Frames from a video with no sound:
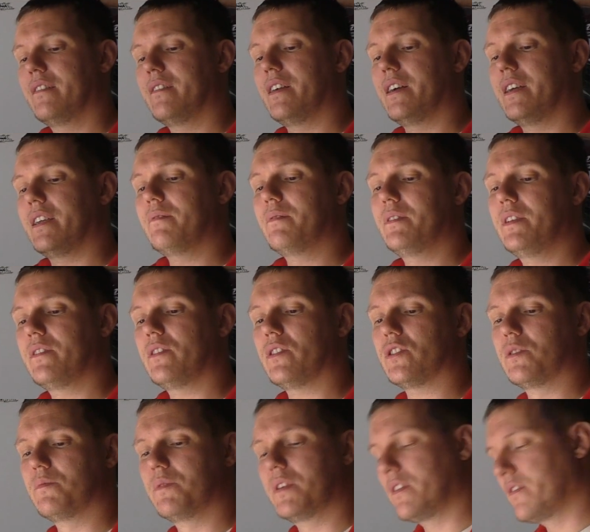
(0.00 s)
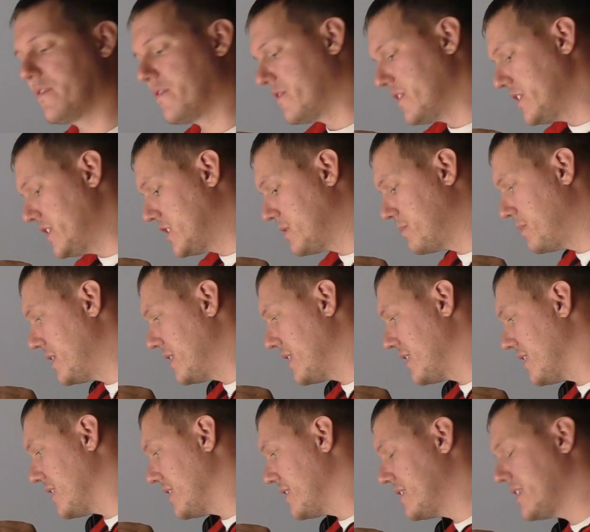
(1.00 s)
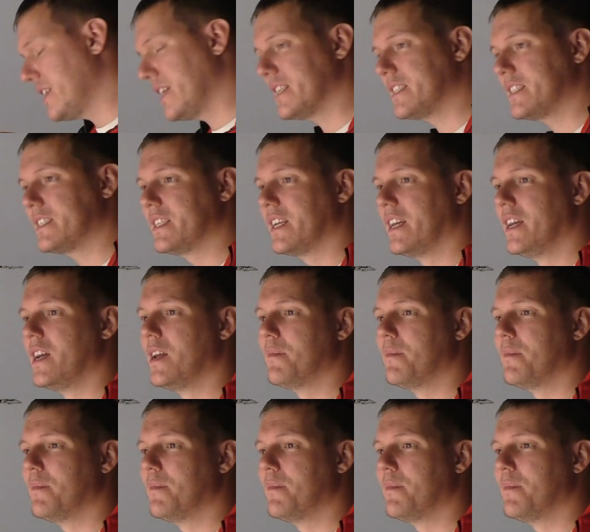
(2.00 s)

right, when you've got something free spinning like this,